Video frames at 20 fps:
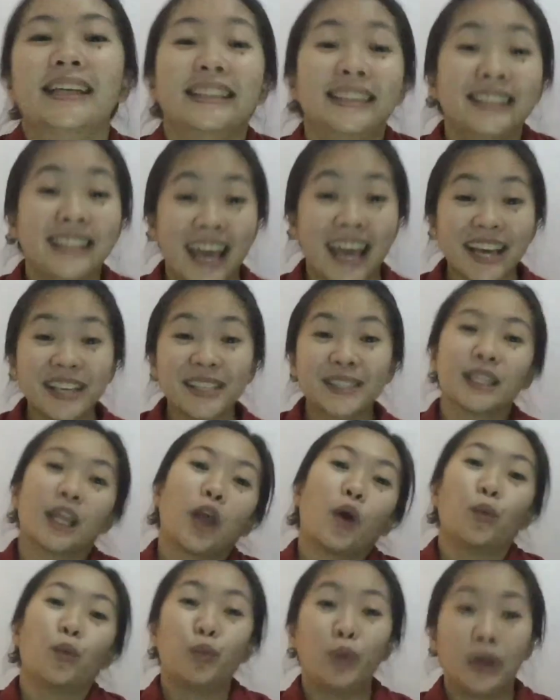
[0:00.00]
Next,
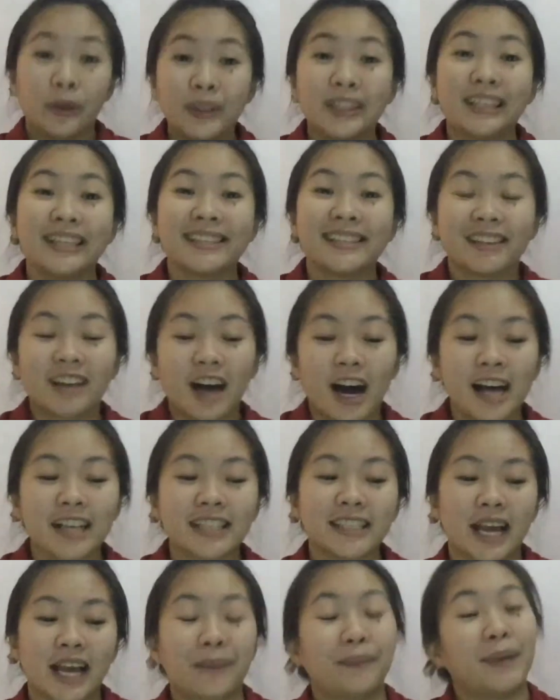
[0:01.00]
we will
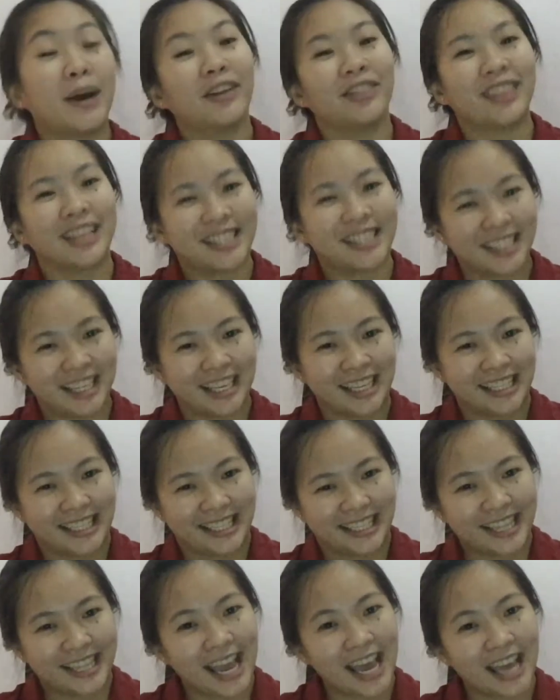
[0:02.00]
discuss about the
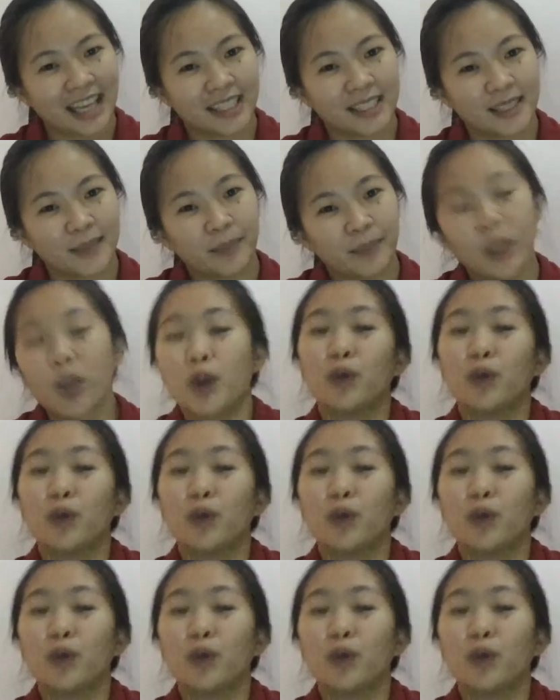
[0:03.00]
skills test.